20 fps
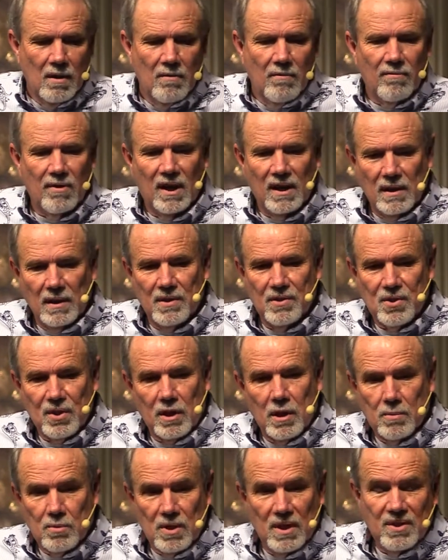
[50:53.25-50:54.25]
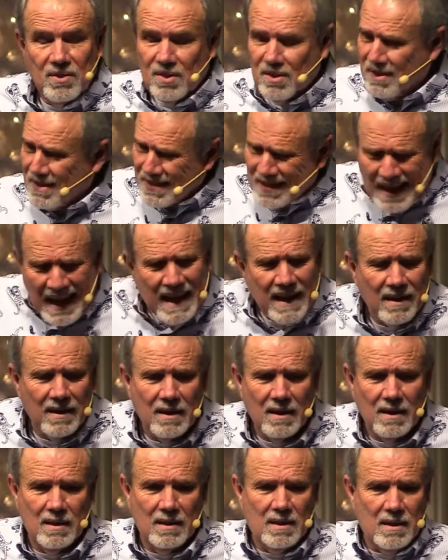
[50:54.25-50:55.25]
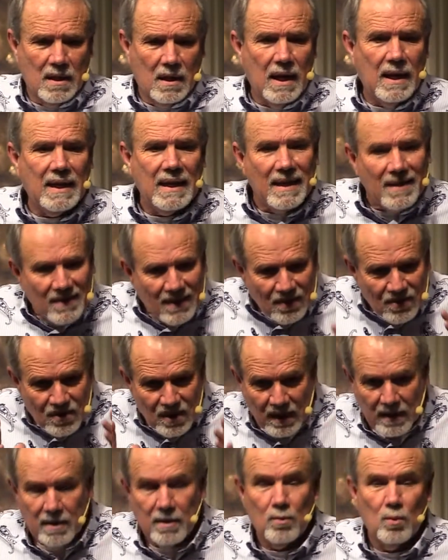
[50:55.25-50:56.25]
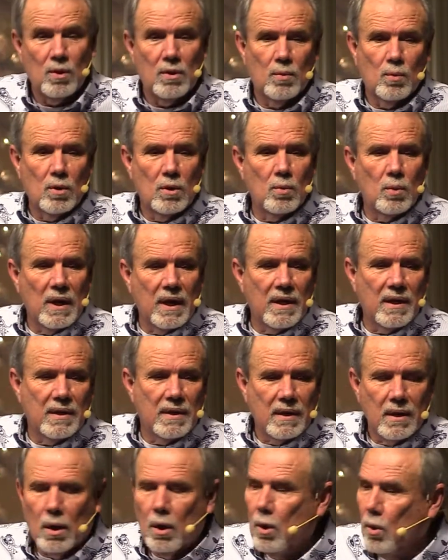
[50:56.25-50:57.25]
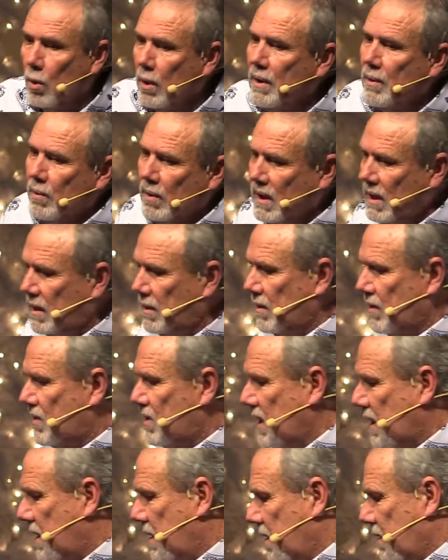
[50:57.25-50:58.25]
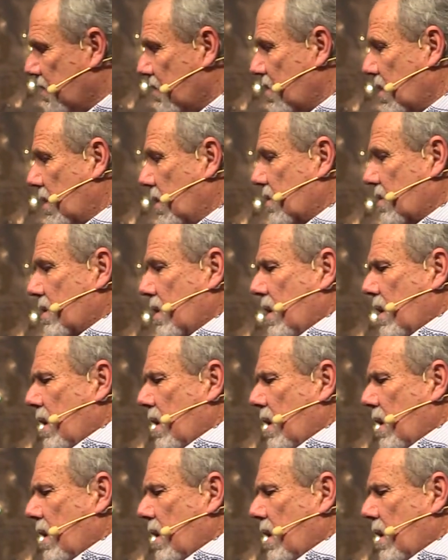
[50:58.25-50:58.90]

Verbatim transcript: finally she comes, she says, hey, could I get the ticket? We're, we're ready to go. We, we need a ticket. And she goes,